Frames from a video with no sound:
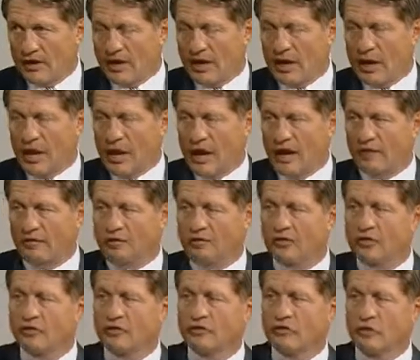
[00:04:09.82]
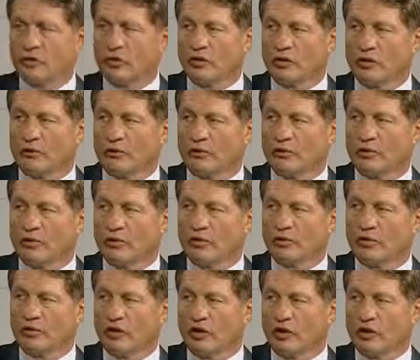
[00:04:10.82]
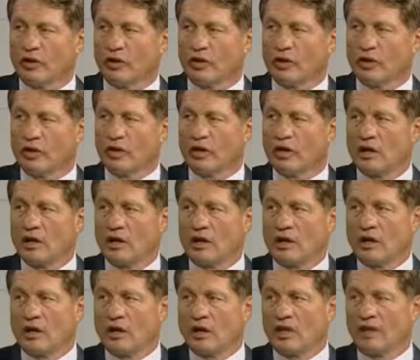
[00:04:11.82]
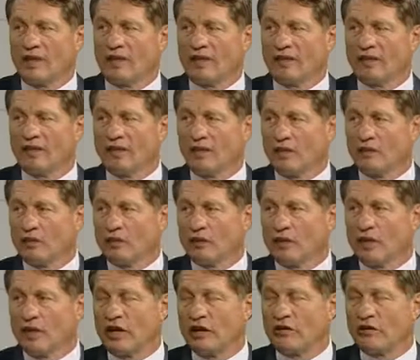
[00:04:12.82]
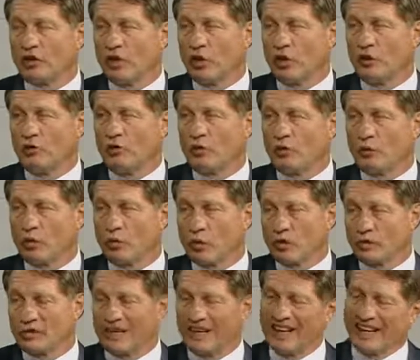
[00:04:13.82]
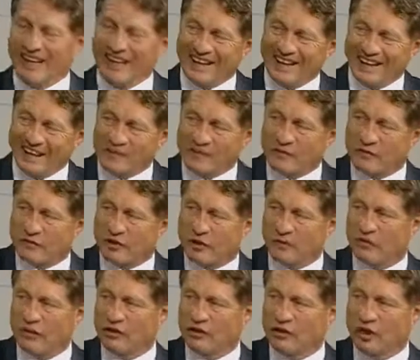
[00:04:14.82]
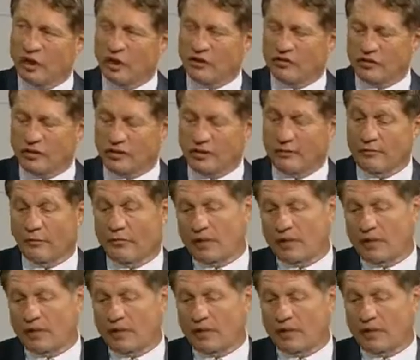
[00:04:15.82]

they have to store them. So the liver is overworked and gets very toxic.